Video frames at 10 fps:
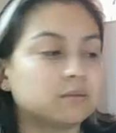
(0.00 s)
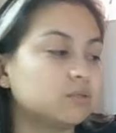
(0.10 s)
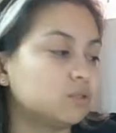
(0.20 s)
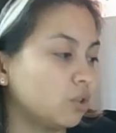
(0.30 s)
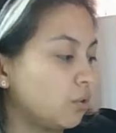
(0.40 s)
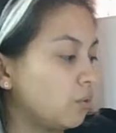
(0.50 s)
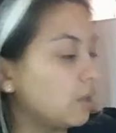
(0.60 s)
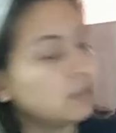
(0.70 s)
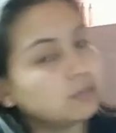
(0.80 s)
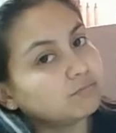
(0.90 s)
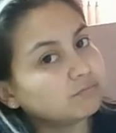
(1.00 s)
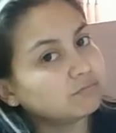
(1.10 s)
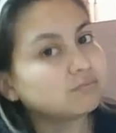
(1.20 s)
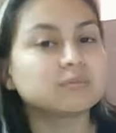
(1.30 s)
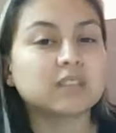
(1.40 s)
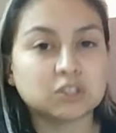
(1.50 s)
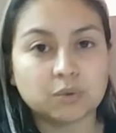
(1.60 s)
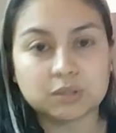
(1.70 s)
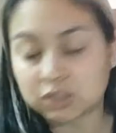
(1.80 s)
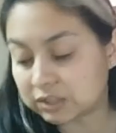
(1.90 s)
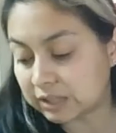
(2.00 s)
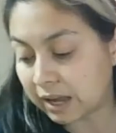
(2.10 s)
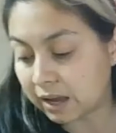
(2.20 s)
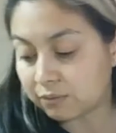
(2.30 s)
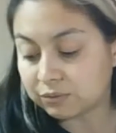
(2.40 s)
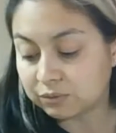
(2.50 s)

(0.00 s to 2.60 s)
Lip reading: So that's always good to have.